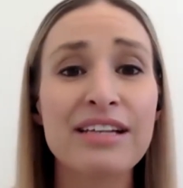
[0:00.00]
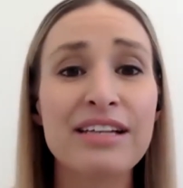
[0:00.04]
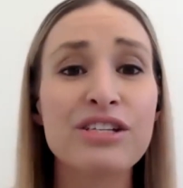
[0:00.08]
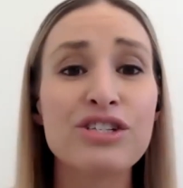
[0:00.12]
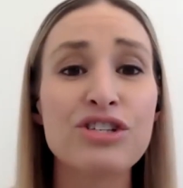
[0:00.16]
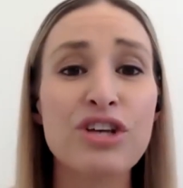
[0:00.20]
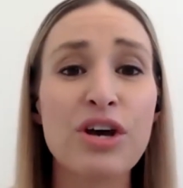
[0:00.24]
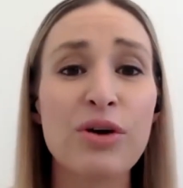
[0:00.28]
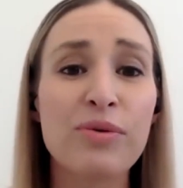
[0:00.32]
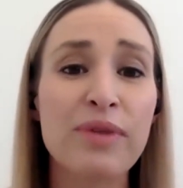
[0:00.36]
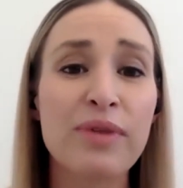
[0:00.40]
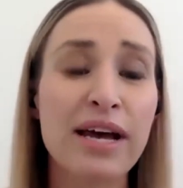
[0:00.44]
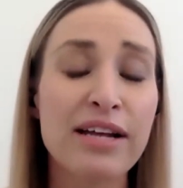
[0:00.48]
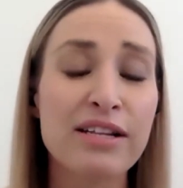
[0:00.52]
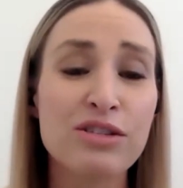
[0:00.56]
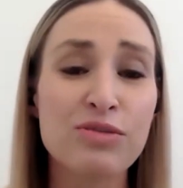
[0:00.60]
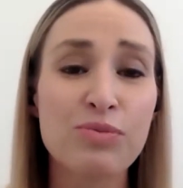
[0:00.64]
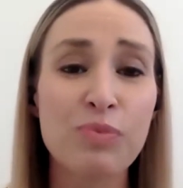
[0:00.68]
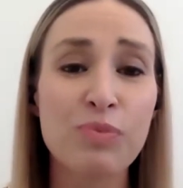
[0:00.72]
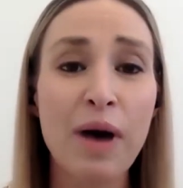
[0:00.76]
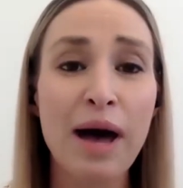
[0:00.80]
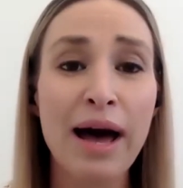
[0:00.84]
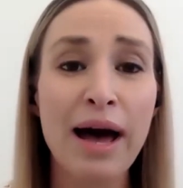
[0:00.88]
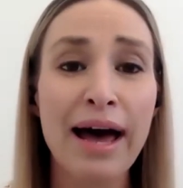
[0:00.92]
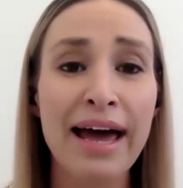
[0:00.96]
And so
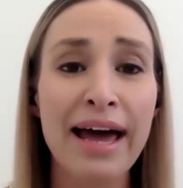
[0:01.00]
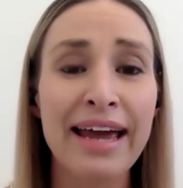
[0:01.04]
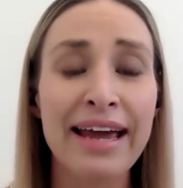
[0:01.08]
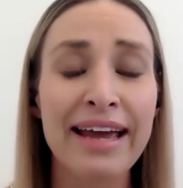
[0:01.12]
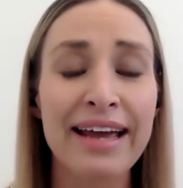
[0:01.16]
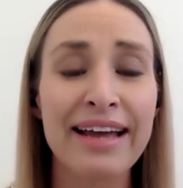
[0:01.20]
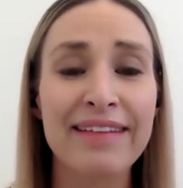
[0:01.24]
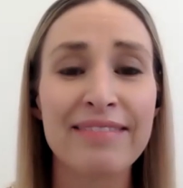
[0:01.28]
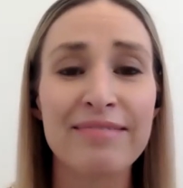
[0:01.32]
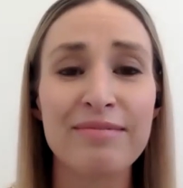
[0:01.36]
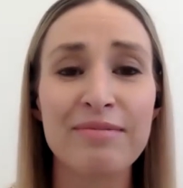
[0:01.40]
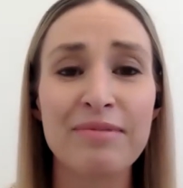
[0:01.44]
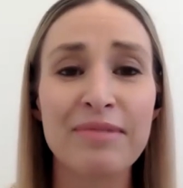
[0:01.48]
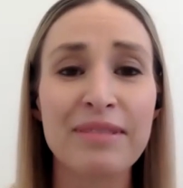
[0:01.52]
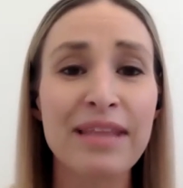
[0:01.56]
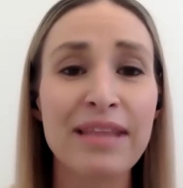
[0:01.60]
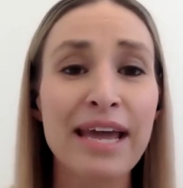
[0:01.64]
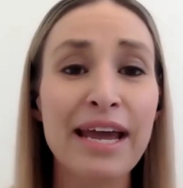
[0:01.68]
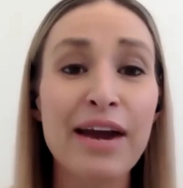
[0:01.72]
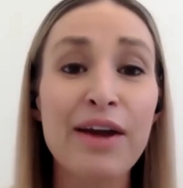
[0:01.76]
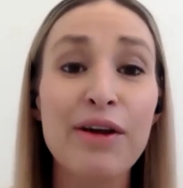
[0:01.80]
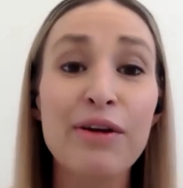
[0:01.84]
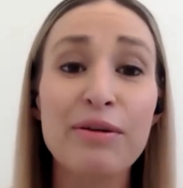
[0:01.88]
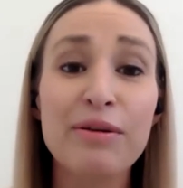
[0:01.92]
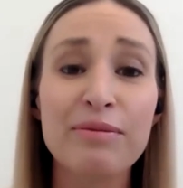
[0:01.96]
that's why
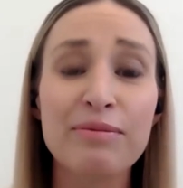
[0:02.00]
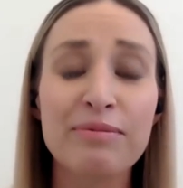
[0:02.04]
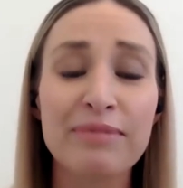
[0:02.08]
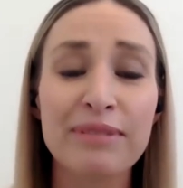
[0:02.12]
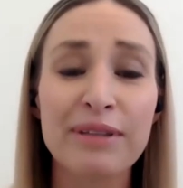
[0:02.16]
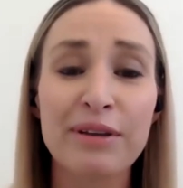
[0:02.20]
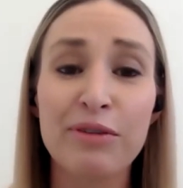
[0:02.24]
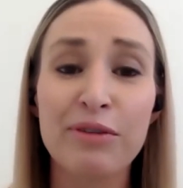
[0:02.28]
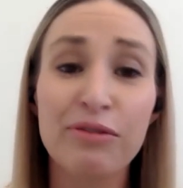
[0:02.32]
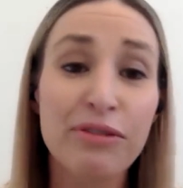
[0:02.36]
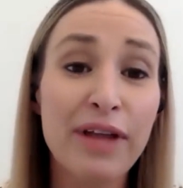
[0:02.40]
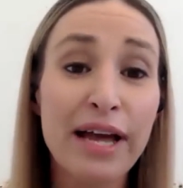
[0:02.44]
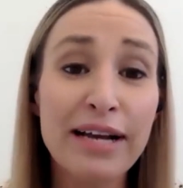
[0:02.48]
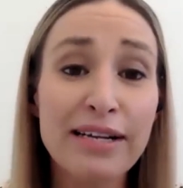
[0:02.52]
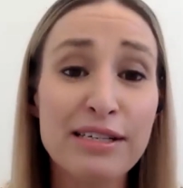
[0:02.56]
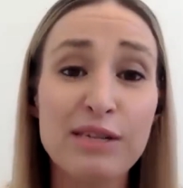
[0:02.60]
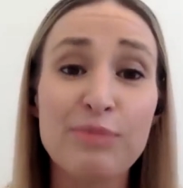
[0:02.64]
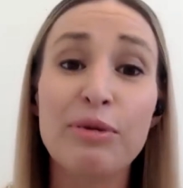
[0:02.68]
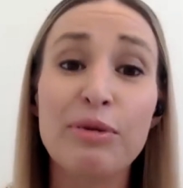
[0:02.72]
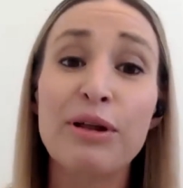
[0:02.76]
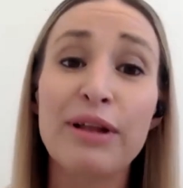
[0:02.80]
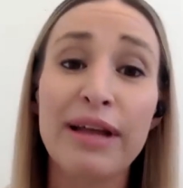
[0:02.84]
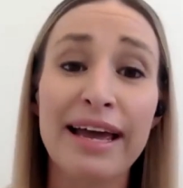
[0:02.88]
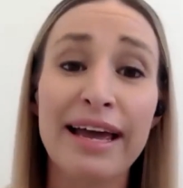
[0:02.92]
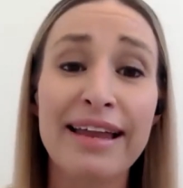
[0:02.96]
they're
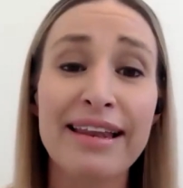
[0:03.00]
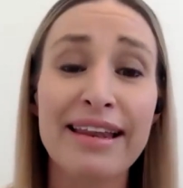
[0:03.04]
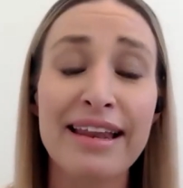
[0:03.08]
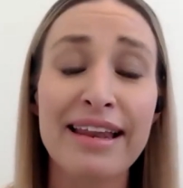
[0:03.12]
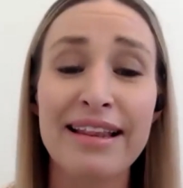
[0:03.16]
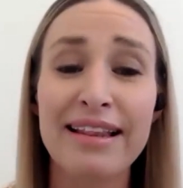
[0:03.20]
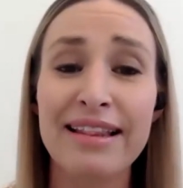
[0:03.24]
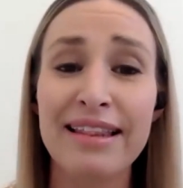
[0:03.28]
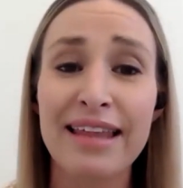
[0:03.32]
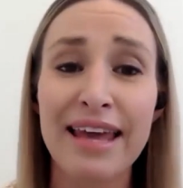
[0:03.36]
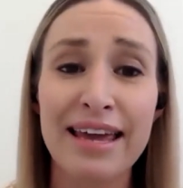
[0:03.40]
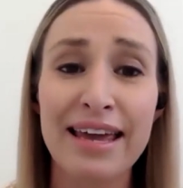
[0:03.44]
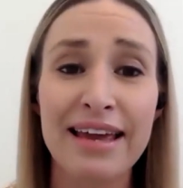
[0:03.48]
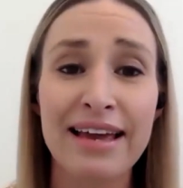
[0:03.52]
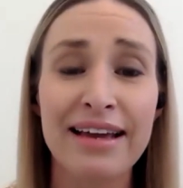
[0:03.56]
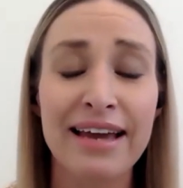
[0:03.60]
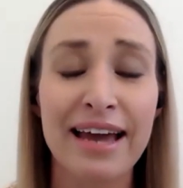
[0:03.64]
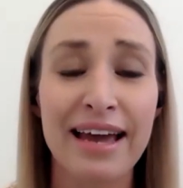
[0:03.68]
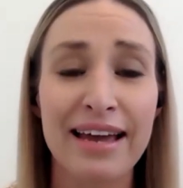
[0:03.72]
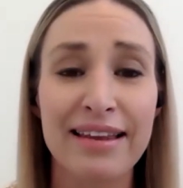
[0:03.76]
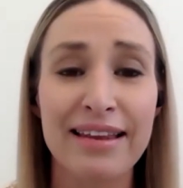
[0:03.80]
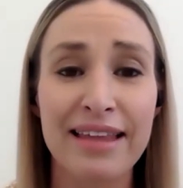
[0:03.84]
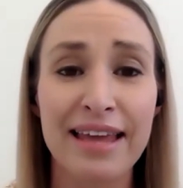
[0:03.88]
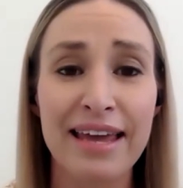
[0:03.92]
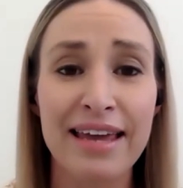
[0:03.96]
flexible, and
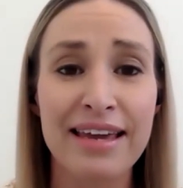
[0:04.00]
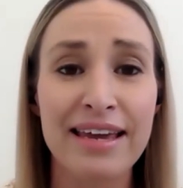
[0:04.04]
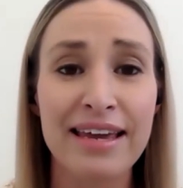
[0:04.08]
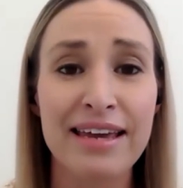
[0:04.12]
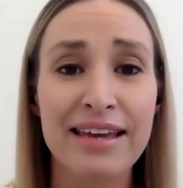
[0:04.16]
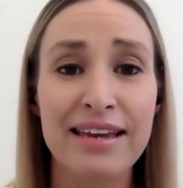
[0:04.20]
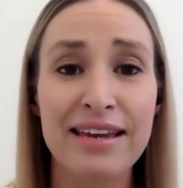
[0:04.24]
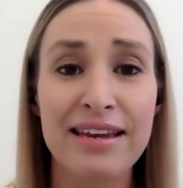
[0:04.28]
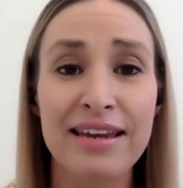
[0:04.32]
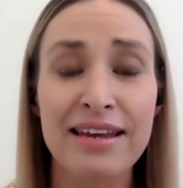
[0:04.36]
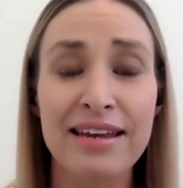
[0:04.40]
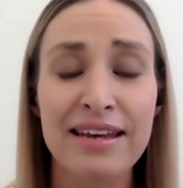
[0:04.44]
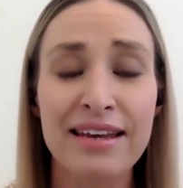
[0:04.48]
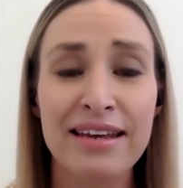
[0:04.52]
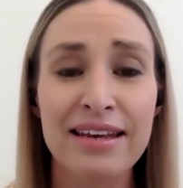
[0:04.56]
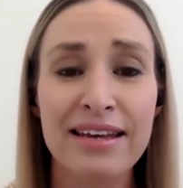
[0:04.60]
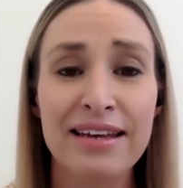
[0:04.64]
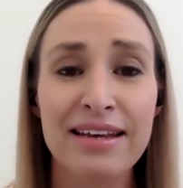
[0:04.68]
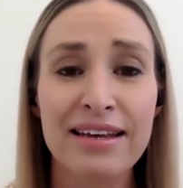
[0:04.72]
they can